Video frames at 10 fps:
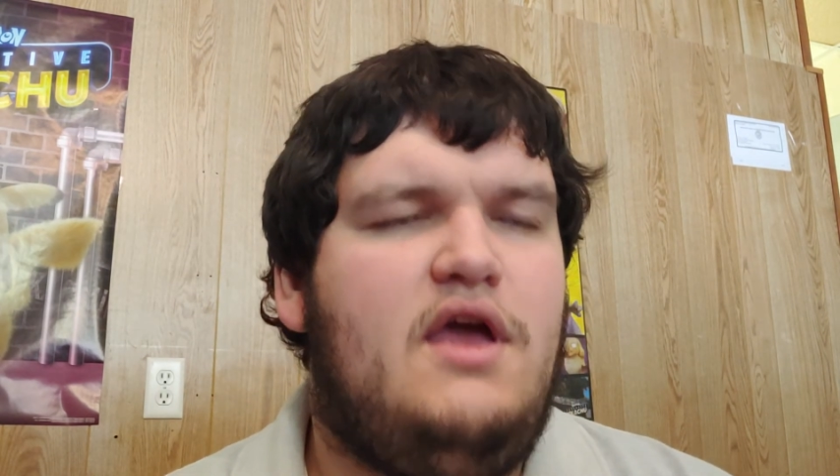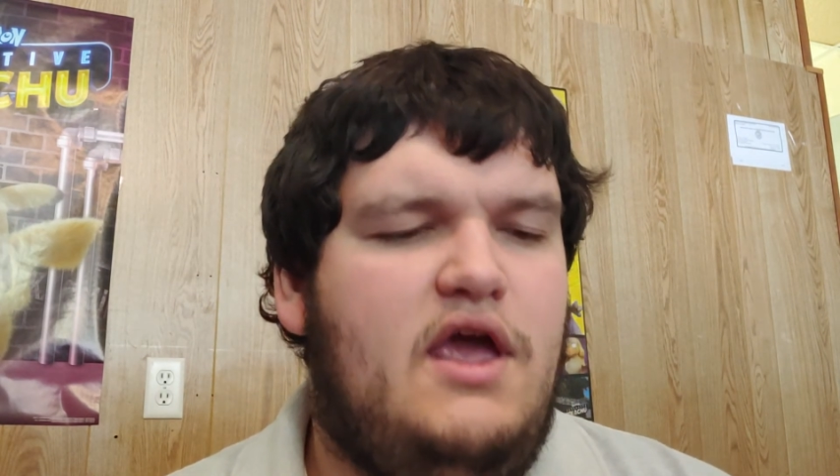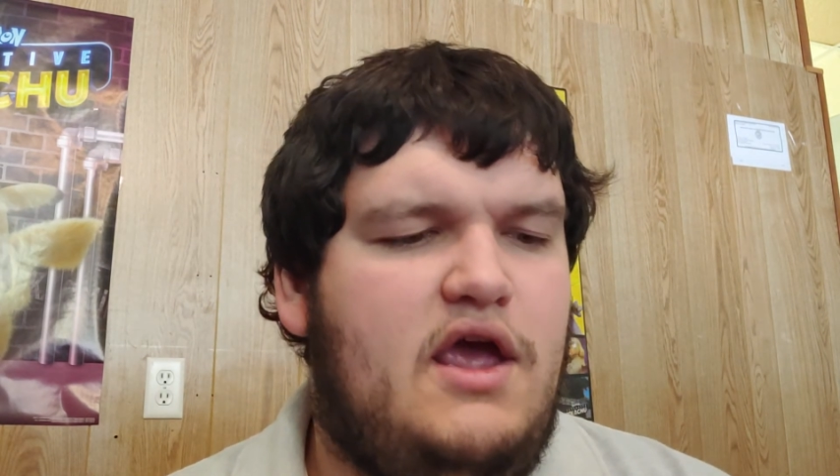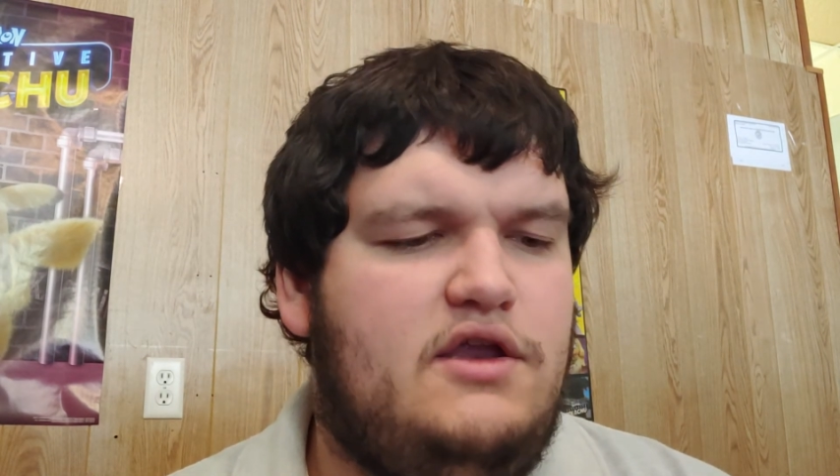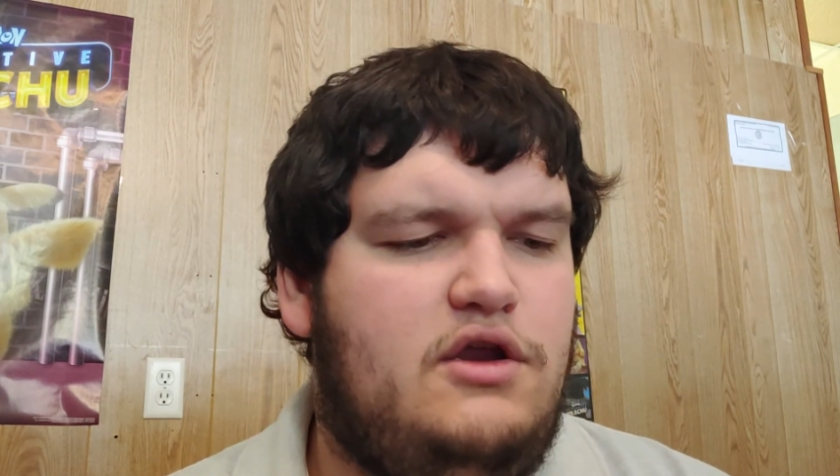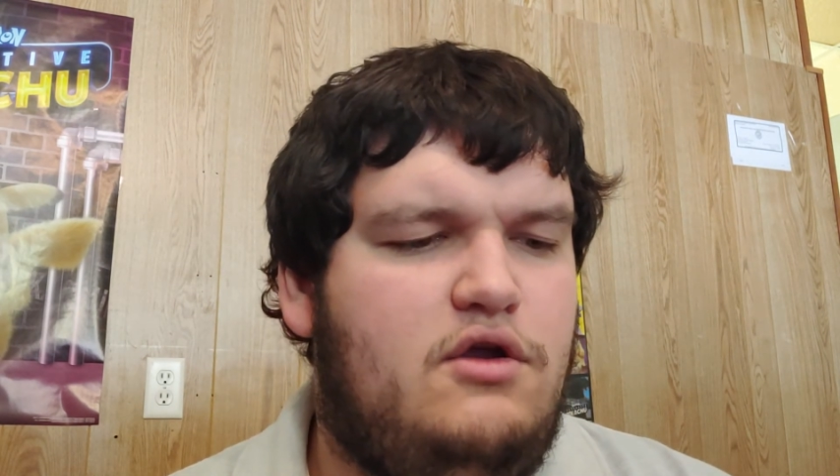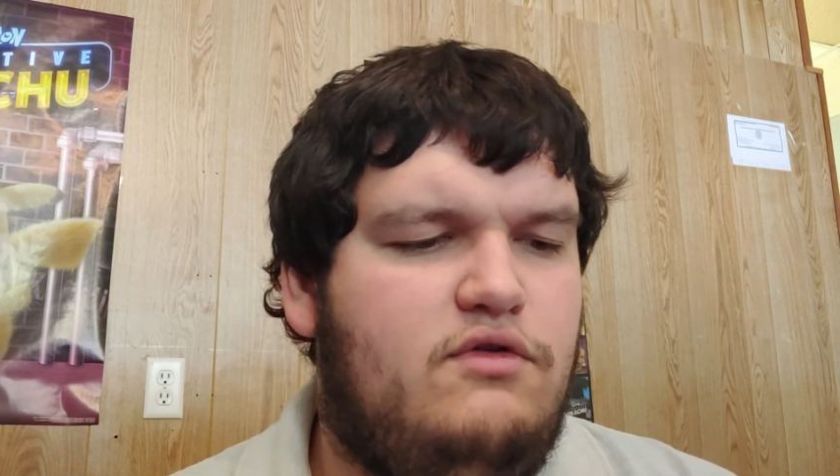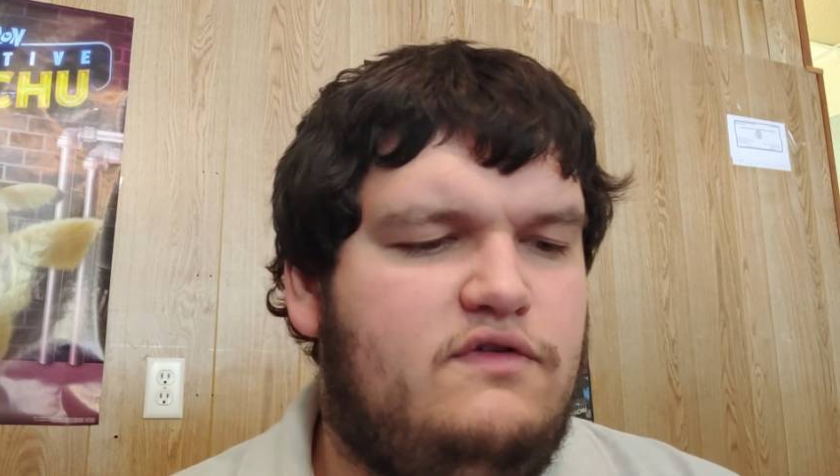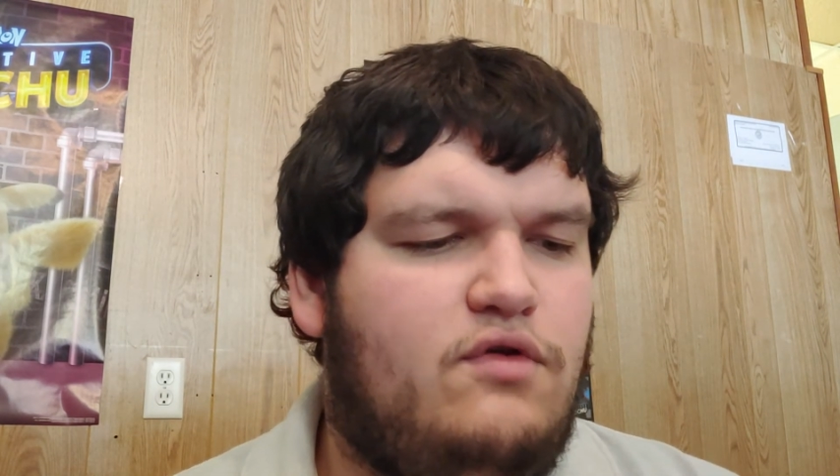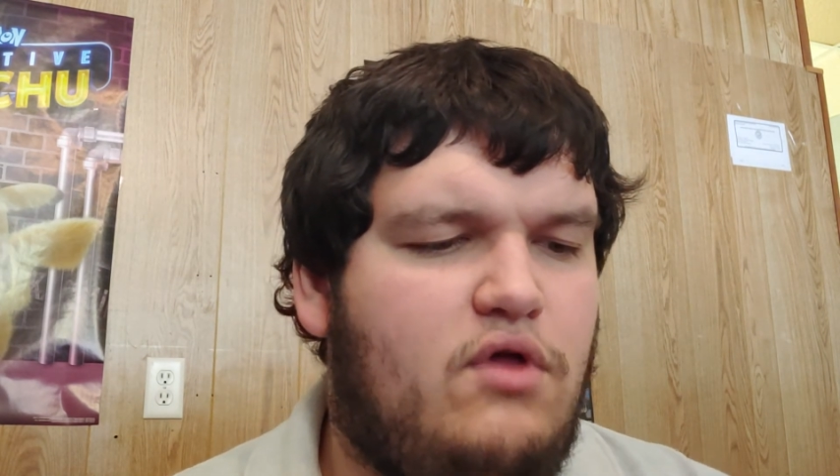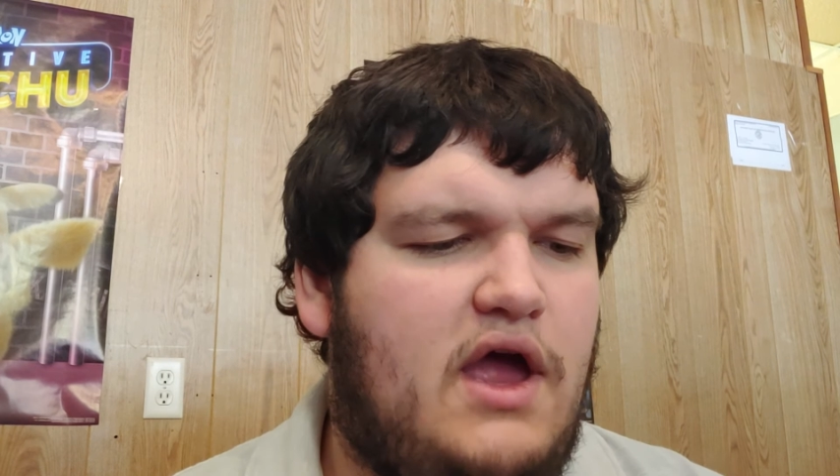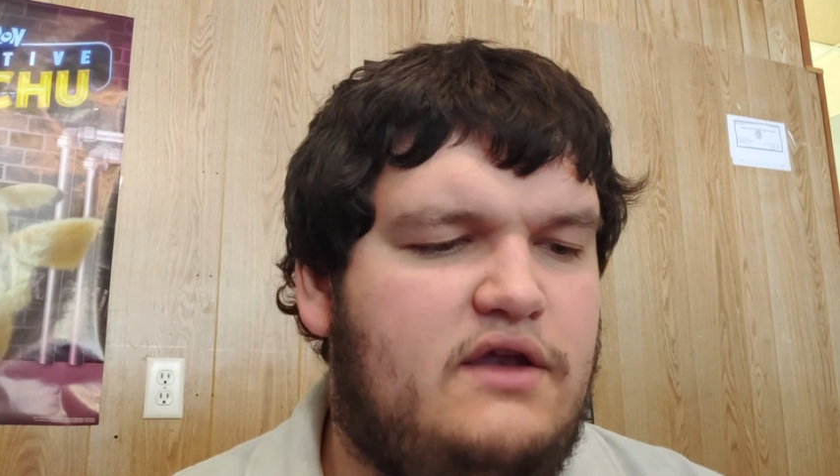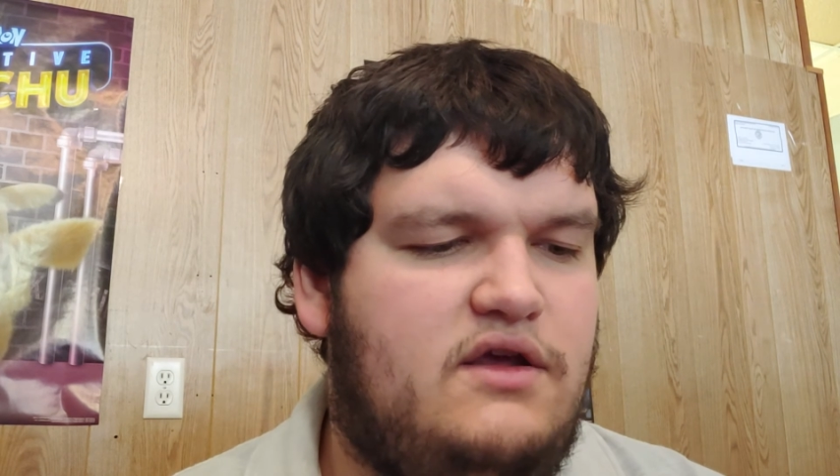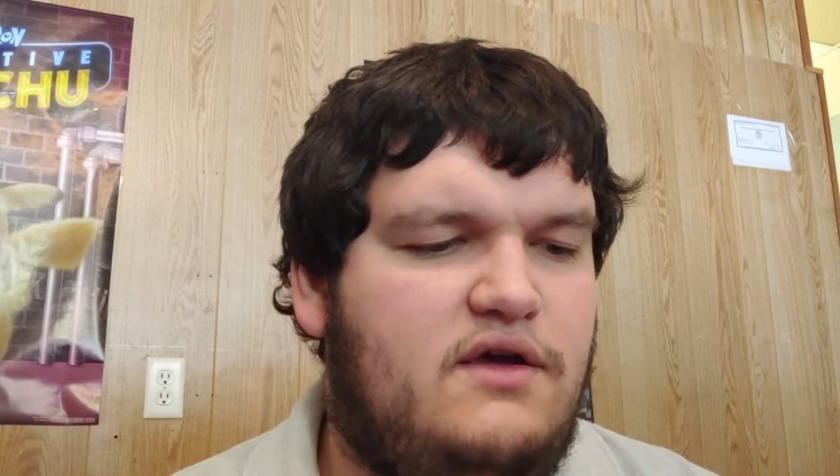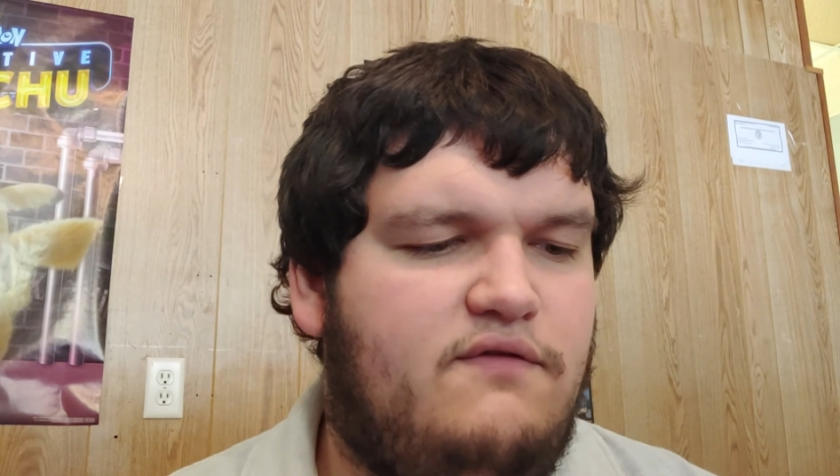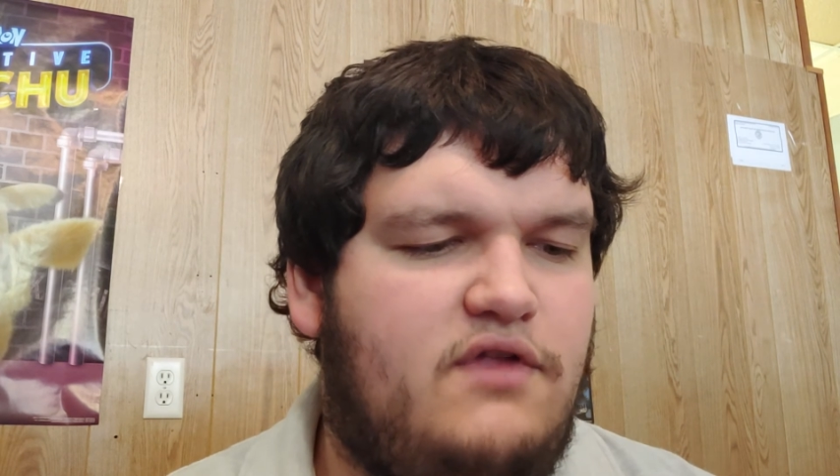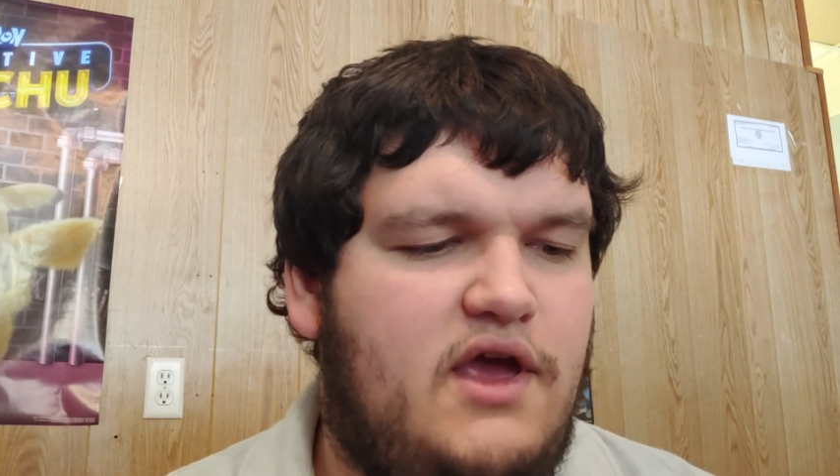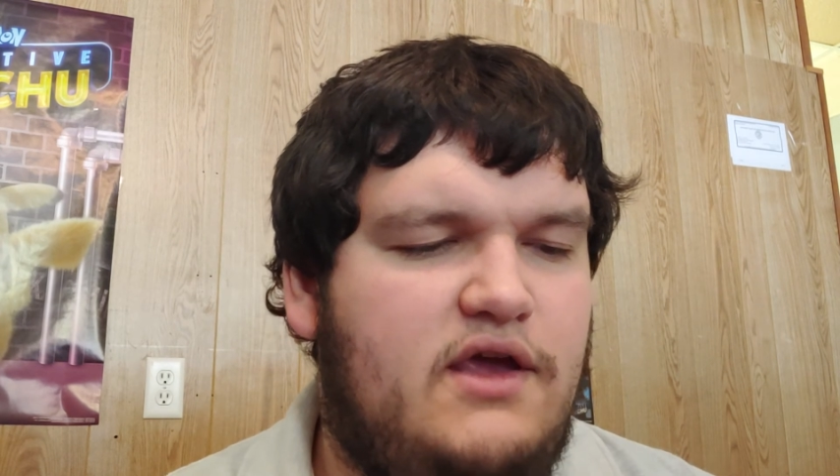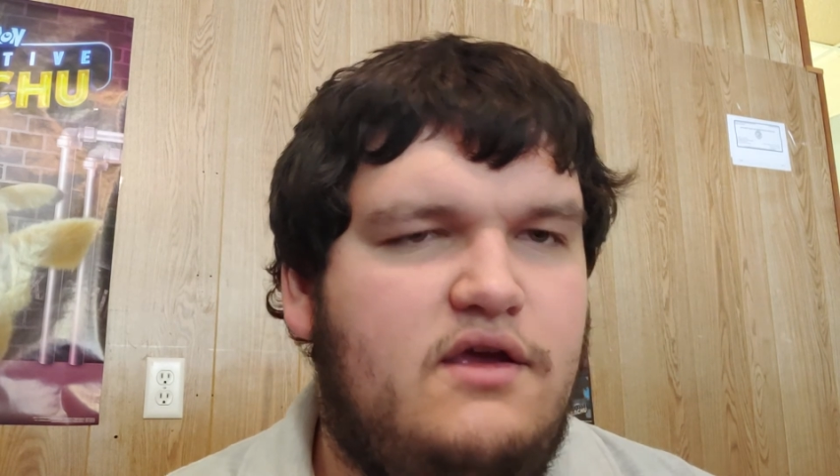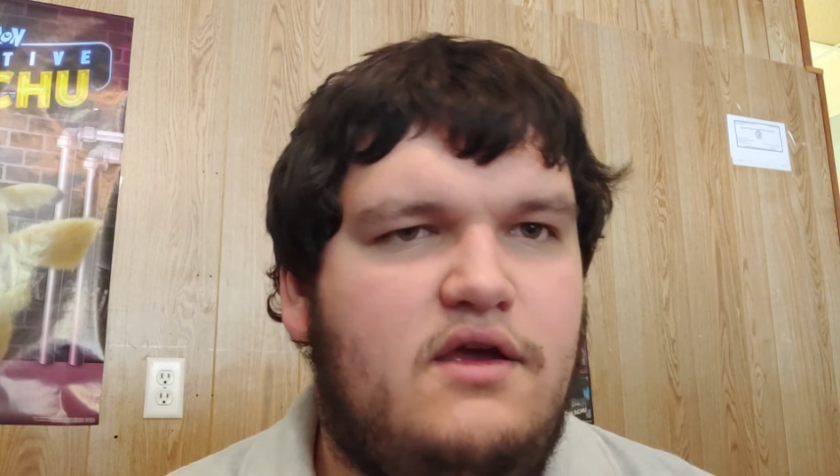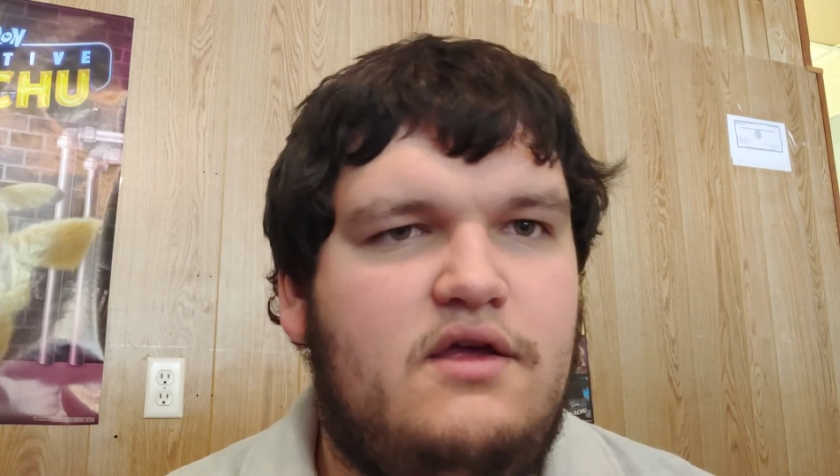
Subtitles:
and this whole idea of like